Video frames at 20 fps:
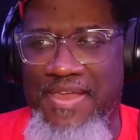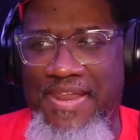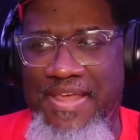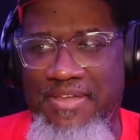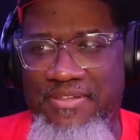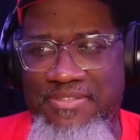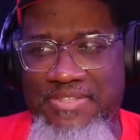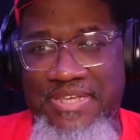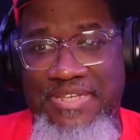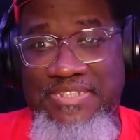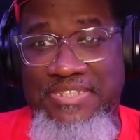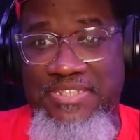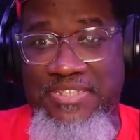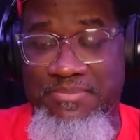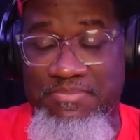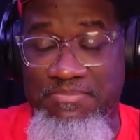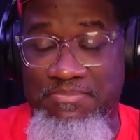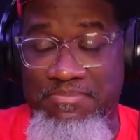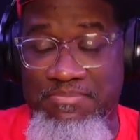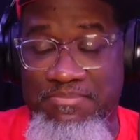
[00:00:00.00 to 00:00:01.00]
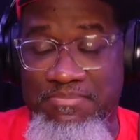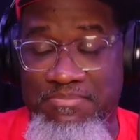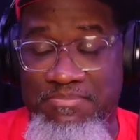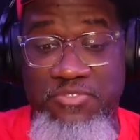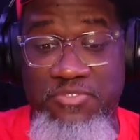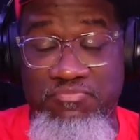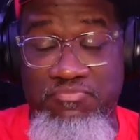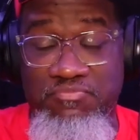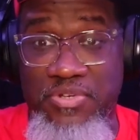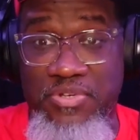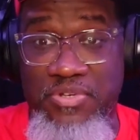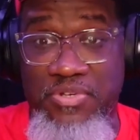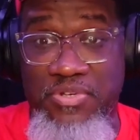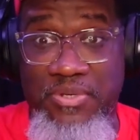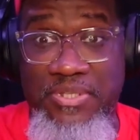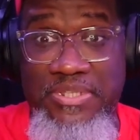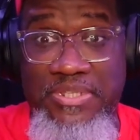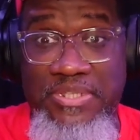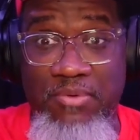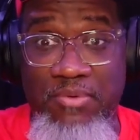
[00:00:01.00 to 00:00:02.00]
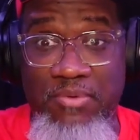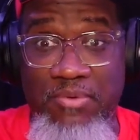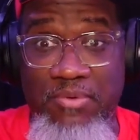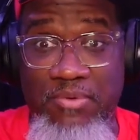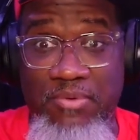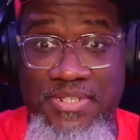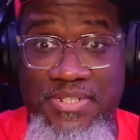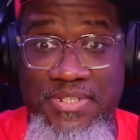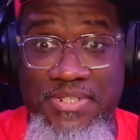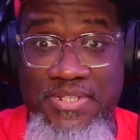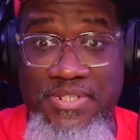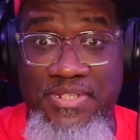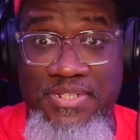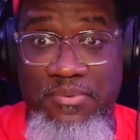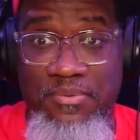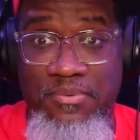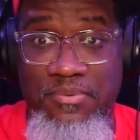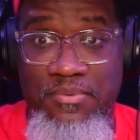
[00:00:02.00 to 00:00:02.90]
out that something else is really what they wanted to do,